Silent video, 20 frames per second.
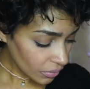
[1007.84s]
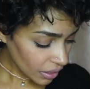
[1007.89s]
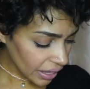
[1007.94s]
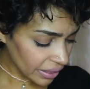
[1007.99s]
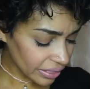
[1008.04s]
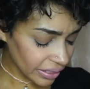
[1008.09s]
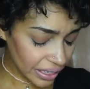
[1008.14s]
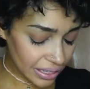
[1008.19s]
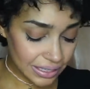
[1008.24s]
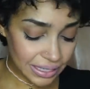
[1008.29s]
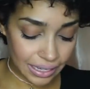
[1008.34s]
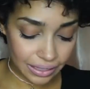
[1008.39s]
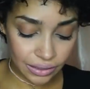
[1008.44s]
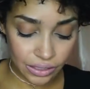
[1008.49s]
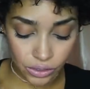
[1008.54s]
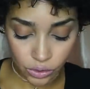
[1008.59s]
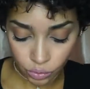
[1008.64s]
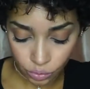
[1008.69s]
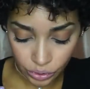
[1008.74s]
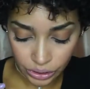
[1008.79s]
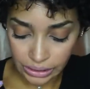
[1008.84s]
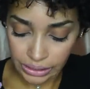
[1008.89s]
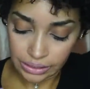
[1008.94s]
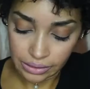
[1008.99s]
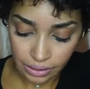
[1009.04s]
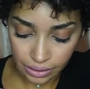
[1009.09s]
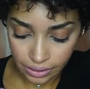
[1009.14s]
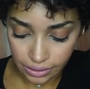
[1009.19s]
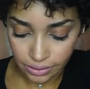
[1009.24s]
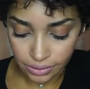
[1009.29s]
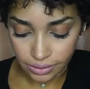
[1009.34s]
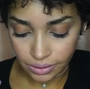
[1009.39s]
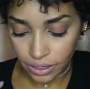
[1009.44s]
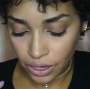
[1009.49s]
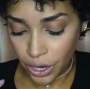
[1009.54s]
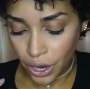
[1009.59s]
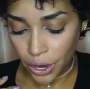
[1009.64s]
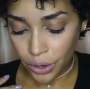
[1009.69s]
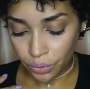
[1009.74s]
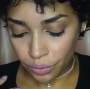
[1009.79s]
And things like this really does
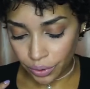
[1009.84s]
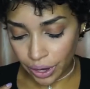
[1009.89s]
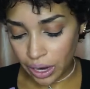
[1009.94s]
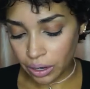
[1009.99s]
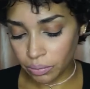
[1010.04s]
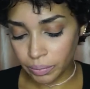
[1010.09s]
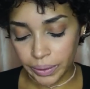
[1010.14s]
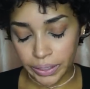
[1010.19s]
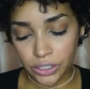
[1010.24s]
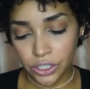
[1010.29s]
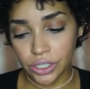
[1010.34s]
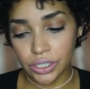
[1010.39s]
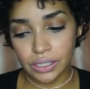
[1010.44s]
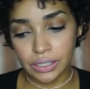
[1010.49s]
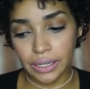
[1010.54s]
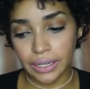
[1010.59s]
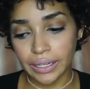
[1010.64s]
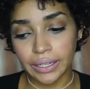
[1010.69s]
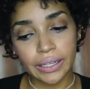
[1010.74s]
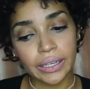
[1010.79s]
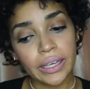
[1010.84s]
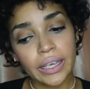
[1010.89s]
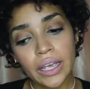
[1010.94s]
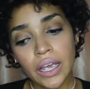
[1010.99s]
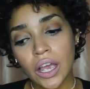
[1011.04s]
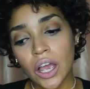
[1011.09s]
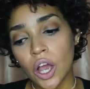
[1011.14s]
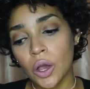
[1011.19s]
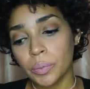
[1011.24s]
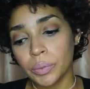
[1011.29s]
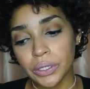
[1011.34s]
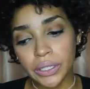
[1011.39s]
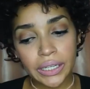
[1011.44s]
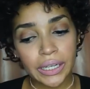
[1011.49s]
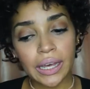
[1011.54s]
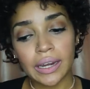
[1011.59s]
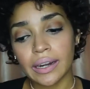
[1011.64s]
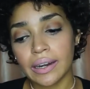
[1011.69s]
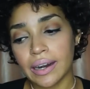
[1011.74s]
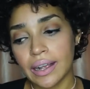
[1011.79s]
ground me. Just like putting
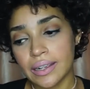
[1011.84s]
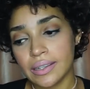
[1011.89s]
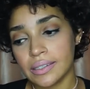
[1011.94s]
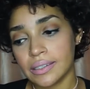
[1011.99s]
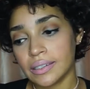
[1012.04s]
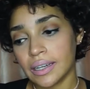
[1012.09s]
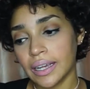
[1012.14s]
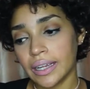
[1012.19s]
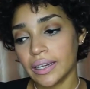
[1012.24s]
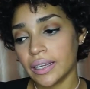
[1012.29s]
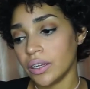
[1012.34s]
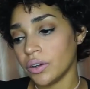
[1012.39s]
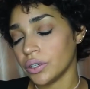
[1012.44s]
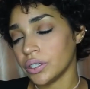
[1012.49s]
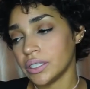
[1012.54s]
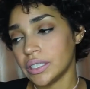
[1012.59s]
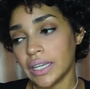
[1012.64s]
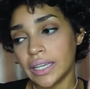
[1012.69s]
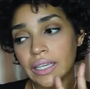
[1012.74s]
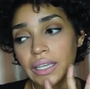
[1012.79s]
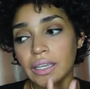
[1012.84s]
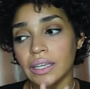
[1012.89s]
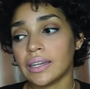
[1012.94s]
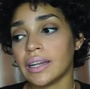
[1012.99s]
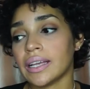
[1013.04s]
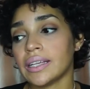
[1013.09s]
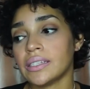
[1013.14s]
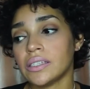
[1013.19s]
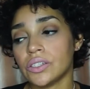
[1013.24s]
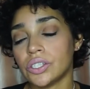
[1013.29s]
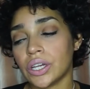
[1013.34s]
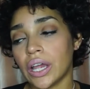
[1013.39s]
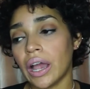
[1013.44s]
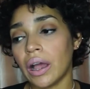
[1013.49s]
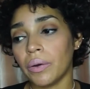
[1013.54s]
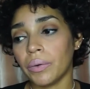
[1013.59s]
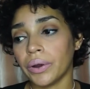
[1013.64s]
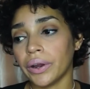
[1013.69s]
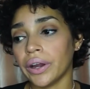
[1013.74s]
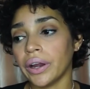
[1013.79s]
on a nice nightie or taking a nice
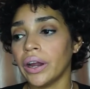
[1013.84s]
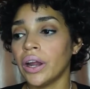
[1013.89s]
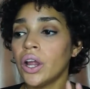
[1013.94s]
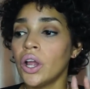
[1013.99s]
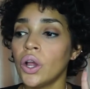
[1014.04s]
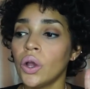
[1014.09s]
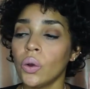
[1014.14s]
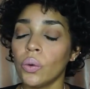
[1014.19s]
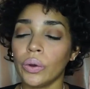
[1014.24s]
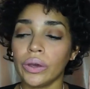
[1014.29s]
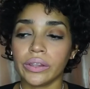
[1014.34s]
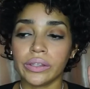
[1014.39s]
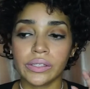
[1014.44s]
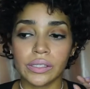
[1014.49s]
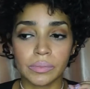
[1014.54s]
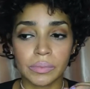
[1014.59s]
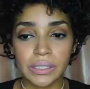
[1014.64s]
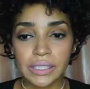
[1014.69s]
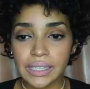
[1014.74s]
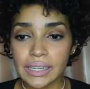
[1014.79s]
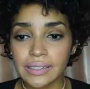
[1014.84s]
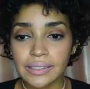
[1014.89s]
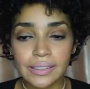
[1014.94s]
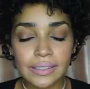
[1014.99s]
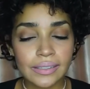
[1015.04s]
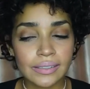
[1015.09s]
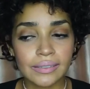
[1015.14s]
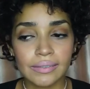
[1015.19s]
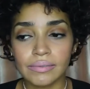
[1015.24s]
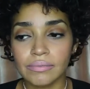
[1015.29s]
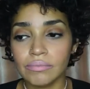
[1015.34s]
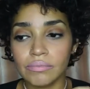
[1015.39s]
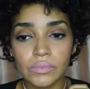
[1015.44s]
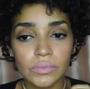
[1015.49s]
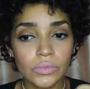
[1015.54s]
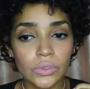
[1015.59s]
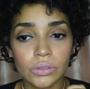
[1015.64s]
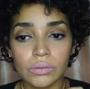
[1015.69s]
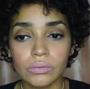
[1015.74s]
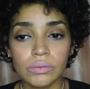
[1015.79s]
shower with some scented
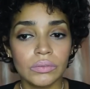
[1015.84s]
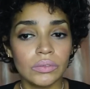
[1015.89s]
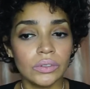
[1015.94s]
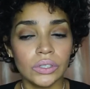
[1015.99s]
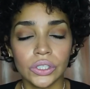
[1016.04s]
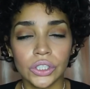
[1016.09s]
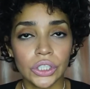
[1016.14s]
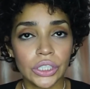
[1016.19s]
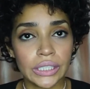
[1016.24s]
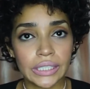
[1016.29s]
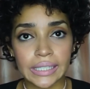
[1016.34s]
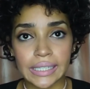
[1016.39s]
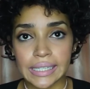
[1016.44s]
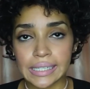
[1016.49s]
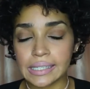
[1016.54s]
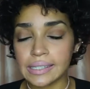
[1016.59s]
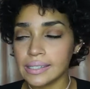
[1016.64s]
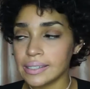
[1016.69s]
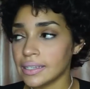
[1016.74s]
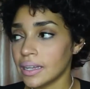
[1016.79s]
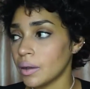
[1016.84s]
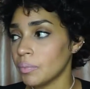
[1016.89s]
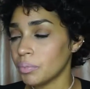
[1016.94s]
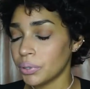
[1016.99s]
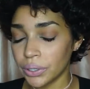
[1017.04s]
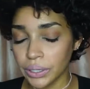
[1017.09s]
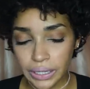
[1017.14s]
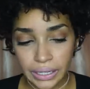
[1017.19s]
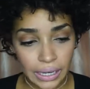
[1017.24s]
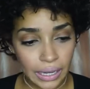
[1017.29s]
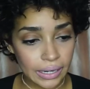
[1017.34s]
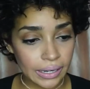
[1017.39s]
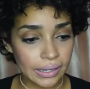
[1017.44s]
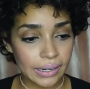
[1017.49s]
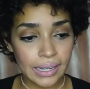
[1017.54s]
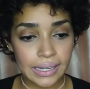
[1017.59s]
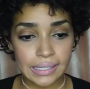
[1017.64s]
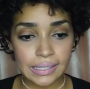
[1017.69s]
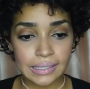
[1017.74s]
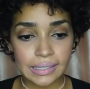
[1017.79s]
goodness, putting on a
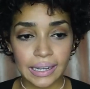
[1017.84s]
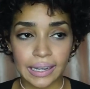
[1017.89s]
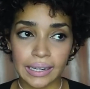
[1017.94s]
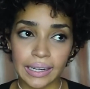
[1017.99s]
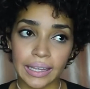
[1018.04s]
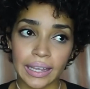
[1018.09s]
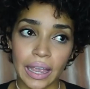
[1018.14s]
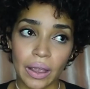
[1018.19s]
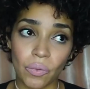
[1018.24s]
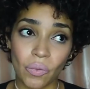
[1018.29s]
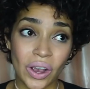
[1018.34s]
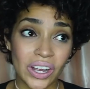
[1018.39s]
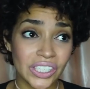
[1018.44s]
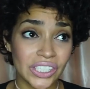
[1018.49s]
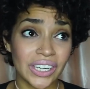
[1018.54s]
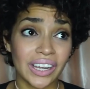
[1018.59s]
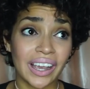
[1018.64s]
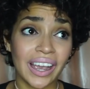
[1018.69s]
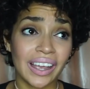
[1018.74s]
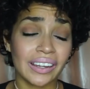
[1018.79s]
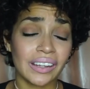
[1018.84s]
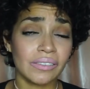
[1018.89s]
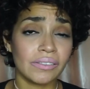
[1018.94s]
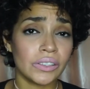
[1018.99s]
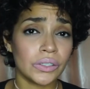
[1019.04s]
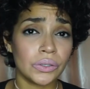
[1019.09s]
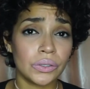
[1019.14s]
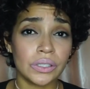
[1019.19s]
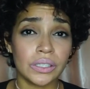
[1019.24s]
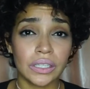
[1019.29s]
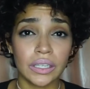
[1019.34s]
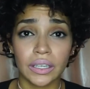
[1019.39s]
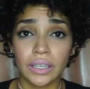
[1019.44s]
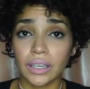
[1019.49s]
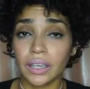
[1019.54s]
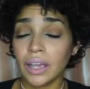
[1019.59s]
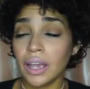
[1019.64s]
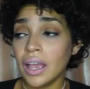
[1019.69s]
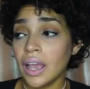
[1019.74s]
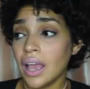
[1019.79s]
nice nightie and watching I Love Lucy.
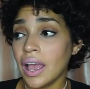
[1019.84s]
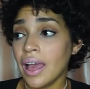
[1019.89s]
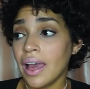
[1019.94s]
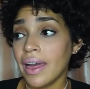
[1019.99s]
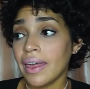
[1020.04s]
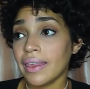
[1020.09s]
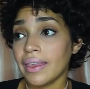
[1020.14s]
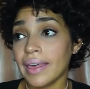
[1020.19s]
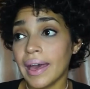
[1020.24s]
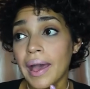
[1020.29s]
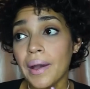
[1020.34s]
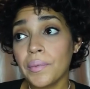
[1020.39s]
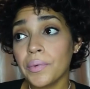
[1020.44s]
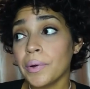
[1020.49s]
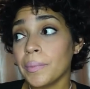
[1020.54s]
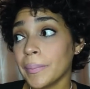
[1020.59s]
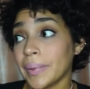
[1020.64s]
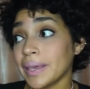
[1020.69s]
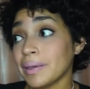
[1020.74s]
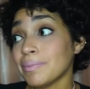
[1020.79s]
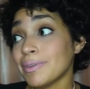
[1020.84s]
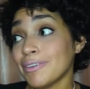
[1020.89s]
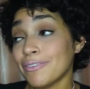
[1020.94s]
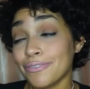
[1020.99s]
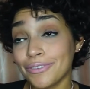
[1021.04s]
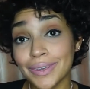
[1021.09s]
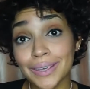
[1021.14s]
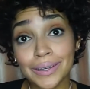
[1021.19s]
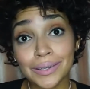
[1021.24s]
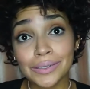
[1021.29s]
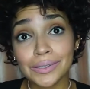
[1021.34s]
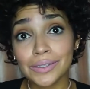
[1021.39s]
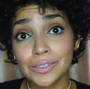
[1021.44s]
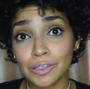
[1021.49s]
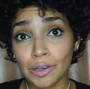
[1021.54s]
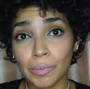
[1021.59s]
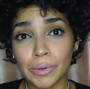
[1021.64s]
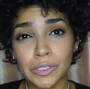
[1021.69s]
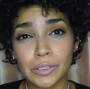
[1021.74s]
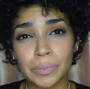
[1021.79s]
That will make me feel
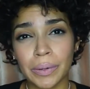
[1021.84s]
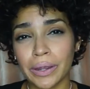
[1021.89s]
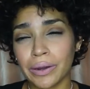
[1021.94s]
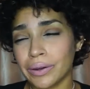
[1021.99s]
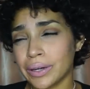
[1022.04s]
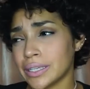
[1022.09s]
so much better.